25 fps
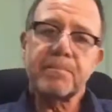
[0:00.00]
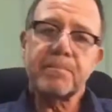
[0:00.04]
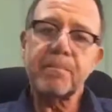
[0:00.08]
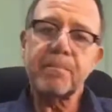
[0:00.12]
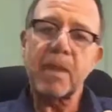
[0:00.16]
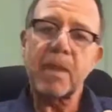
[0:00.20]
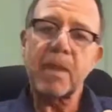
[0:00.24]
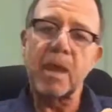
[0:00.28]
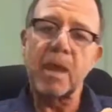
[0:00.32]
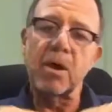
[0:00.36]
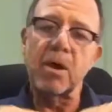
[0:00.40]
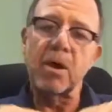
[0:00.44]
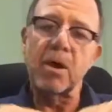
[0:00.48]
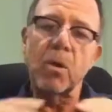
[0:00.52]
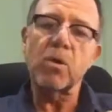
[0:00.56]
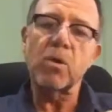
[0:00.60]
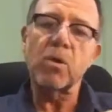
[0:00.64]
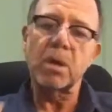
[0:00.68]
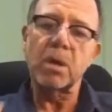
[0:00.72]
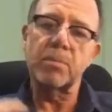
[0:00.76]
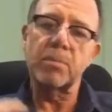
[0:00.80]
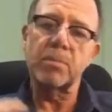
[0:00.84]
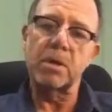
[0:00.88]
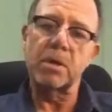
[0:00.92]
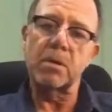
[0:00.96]
are all
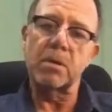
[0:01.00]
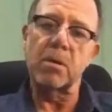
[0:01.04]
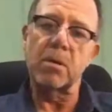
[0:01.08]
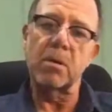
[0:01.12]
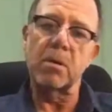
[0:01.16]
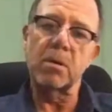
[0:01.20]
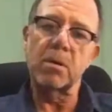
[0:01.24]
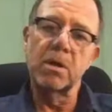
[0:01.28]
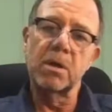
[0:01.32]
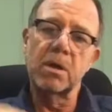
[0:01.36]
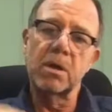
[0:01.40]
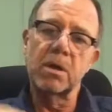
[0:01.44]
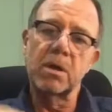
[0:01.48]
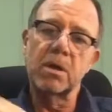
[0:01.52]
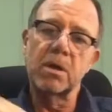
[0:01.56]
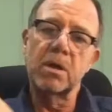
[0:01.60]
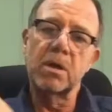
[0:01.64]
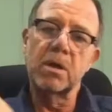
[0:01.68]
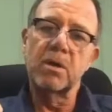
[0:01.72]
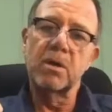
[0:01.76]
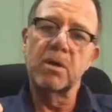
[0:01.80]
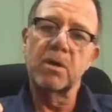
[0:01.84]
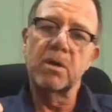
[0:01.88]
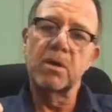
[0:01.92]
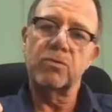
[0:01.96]
coming along
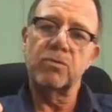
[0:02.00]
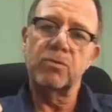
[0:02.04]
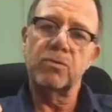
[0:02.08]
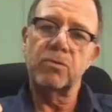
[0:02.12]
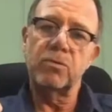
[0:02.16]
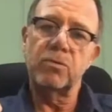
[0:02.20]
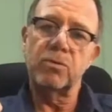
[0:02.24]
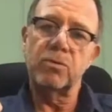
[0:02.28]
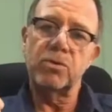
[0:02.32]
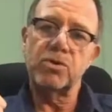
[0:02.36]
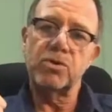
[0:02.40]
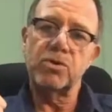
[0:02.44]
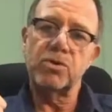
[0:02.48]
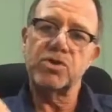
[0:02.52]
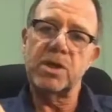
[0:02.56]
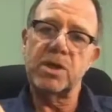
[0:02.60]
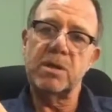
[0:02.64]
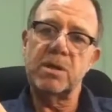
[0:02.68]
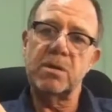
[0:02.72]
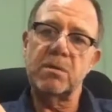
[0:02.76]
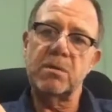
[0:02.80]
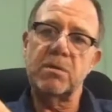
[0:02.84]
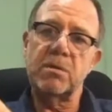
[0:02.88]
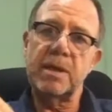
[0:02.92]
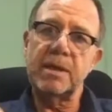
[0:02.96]
to share
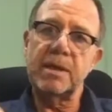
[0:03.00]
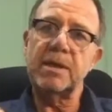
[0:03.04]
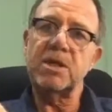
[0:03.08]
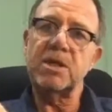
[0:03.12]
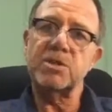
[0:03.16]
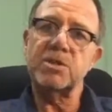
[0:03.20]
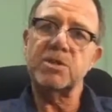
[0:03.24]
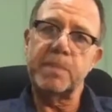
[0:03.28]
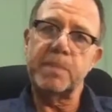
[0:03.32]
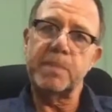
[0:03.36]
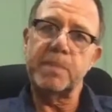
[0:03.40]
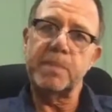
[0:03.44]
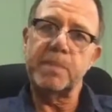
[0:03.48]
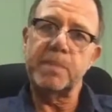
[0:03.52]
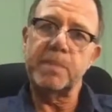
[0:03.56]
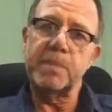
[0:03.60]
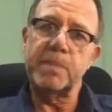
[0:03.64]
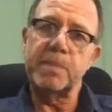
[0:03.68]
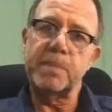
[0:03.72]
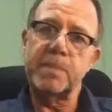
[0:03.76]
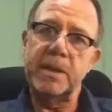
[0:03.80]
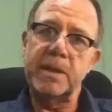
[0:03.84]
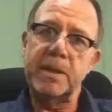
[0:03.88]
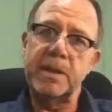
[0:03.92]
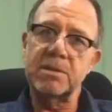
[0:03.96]
their
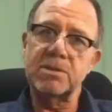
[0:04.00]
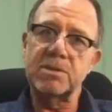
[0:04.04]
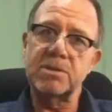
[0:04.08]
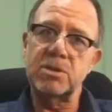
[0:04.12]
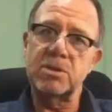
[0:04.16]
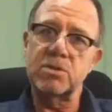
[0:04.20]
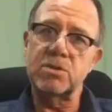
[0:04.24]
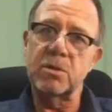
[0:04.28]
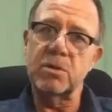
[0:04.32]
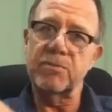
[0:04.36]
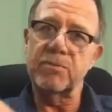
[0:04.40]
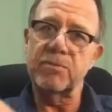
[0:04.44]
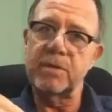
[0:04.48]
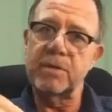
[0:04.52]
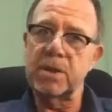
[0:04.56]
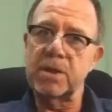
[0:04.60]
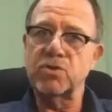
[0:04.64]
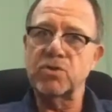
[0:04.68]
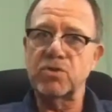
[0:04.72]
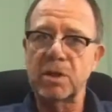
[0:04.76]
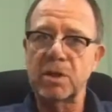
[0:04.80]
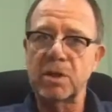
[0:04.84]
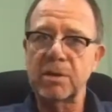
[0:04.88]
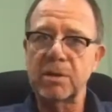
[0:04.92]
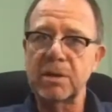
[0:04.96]
experiences of their
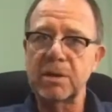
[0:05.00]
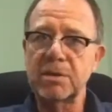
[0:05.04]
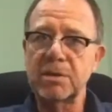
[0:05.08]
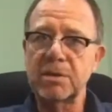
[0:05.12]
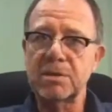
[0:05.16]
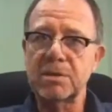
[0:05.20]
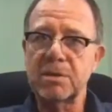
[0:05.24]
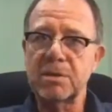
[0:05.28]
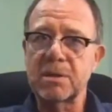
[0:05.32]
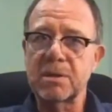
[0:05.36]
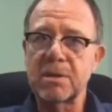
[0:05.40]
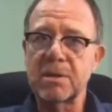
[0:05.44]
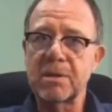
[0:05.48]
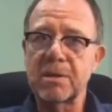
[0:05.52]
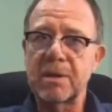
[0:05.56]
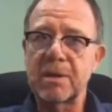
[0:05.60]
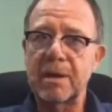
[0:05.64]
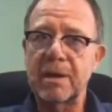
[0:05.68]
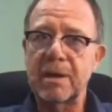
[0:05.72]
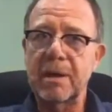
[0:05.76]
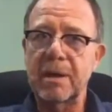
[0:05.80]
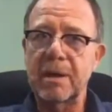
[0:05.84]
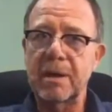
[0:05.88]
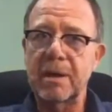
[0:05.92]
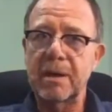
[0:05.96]
journeys. How
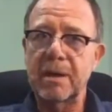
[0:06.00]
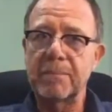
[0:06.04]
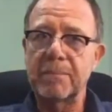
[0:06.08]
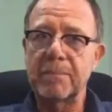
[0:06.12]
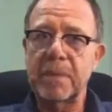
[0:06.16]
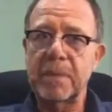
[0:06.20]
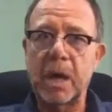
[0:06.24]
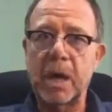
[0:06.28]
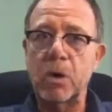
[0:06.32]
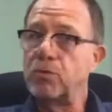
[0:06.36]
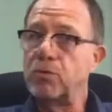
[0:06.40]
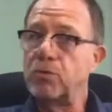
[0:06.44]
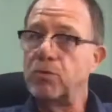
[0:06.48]
do you